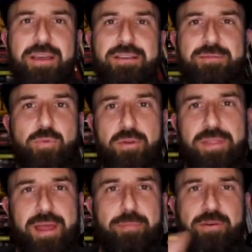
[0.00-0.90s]
Is it more
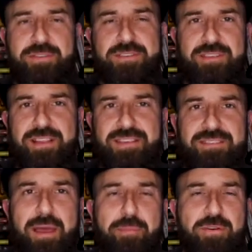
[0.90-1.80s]
than that person? Is it
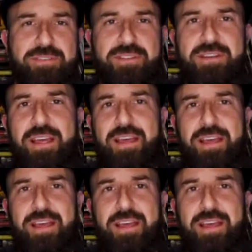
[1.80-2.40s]
less than that person?